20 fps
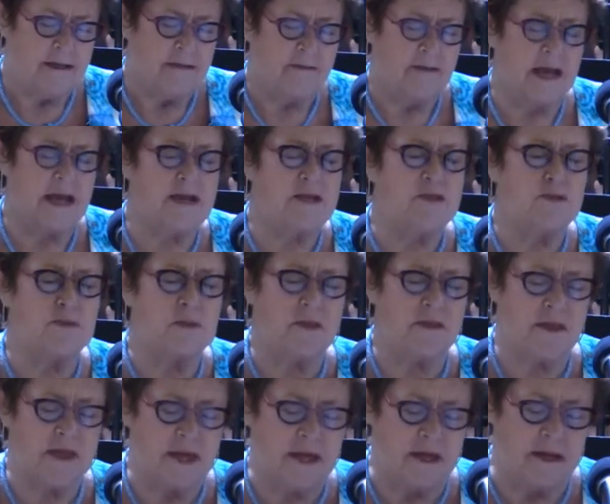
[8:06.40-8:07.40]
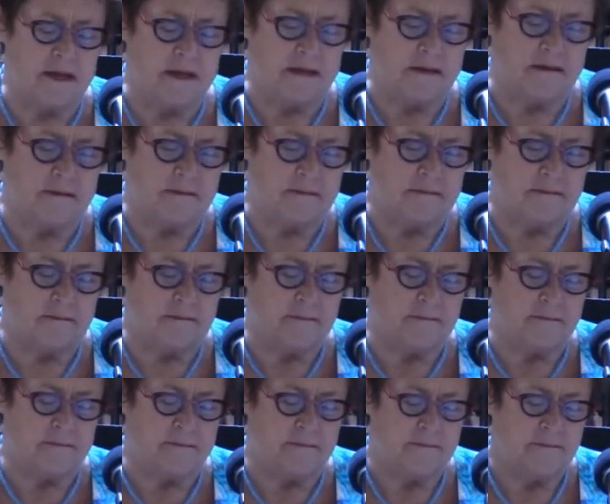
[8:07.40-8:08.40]
that is within,
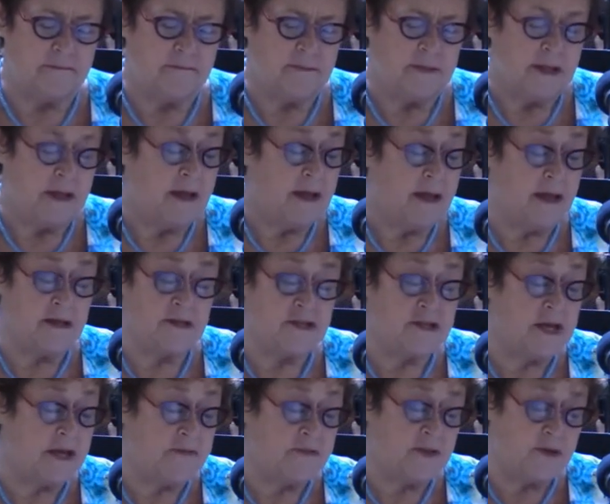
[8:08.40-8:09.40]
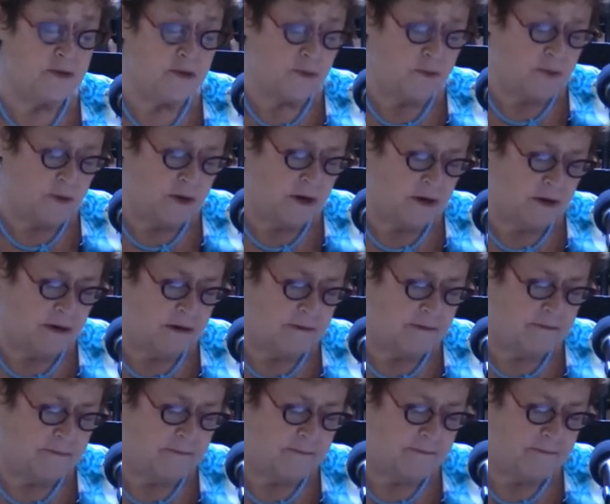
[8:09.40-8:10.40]
and shut the door
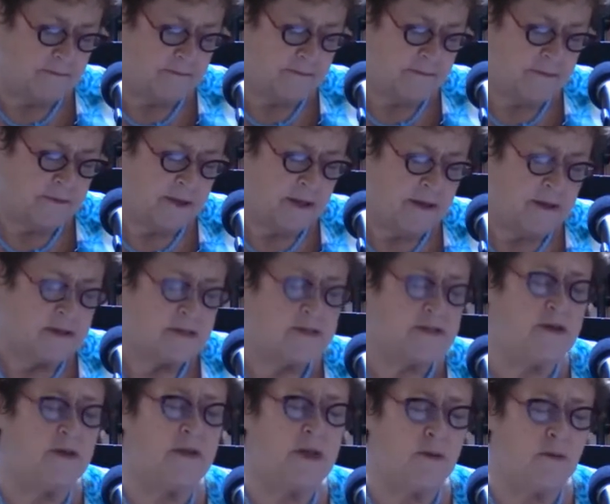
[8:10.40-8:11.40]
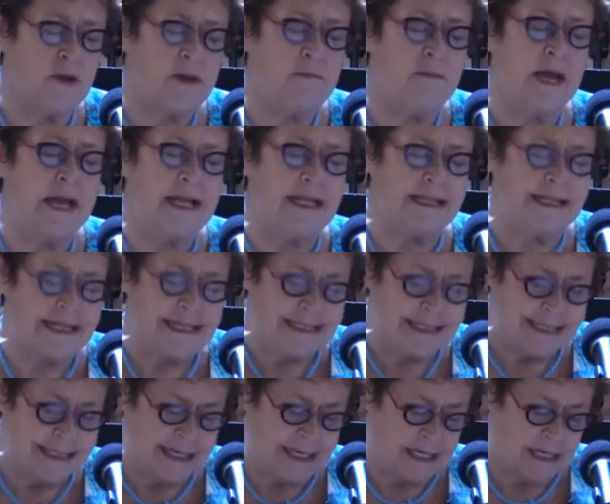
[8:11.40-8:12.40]
so that we may
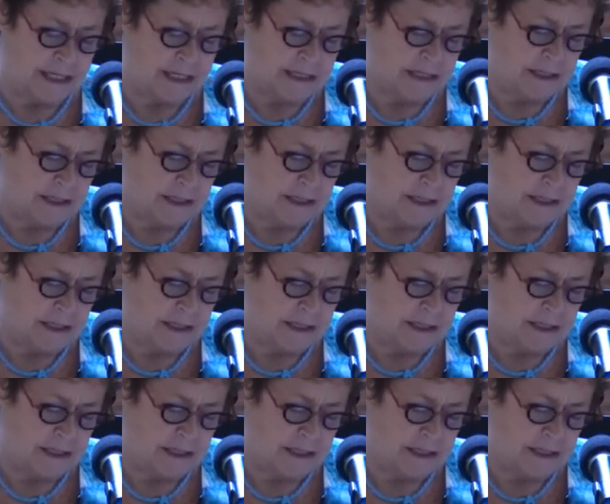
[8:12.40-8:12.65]
listen